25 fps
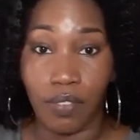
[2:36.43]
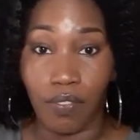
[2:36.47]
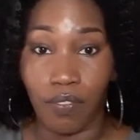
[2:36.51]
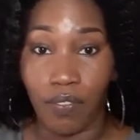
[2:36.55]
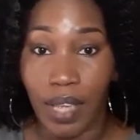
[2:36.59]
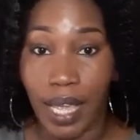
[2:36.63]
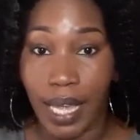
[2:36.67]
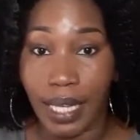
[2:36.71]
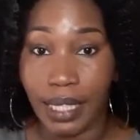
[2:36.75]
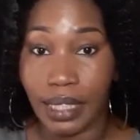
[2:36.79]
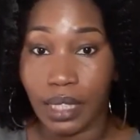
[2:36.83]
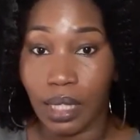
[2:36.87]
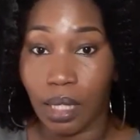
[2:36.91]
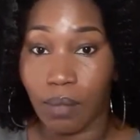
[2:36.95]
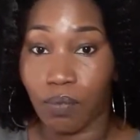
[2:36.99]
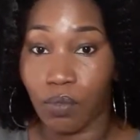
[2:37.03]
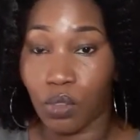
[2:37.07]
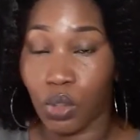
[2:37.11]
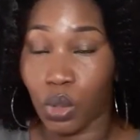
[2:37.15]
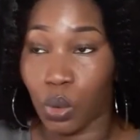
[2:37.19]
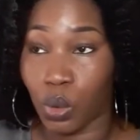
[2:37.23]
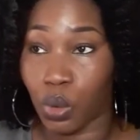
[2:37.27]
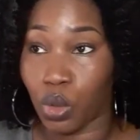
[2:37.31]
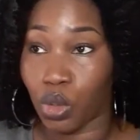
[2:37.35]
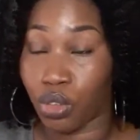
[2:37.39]
effective
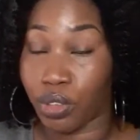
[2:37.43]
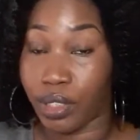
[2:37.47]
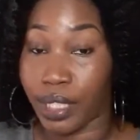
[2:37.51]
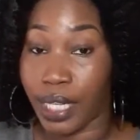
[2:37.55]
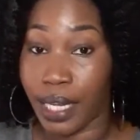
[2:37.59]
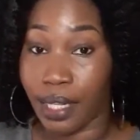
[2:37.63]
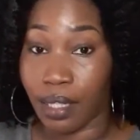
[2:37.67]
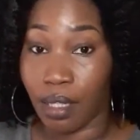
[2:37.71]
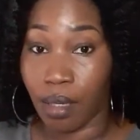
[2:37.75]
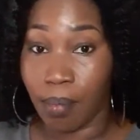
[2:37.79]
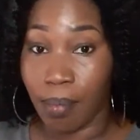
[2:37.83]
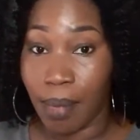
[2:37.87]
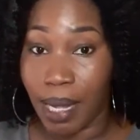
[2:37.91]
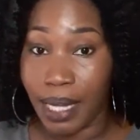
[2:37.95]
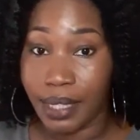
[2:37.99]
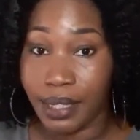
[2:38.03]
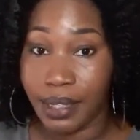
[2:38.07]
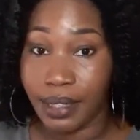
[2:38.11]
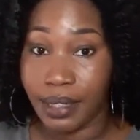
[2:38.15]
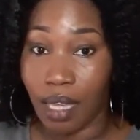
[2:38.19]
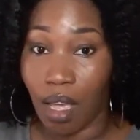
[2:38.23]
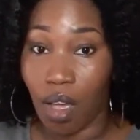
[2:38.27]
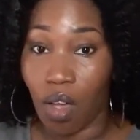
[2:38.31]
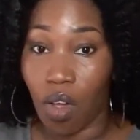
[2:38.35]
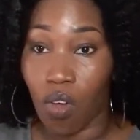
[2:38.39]
to create them
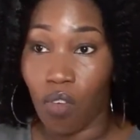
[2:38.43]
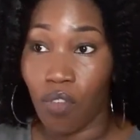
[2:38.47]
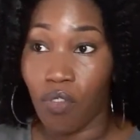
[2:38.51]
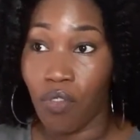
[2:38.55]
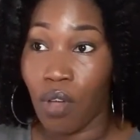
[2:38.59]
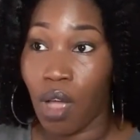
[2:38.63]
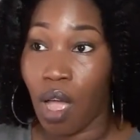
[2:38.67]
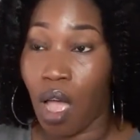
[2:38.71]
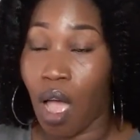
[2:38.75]
myself,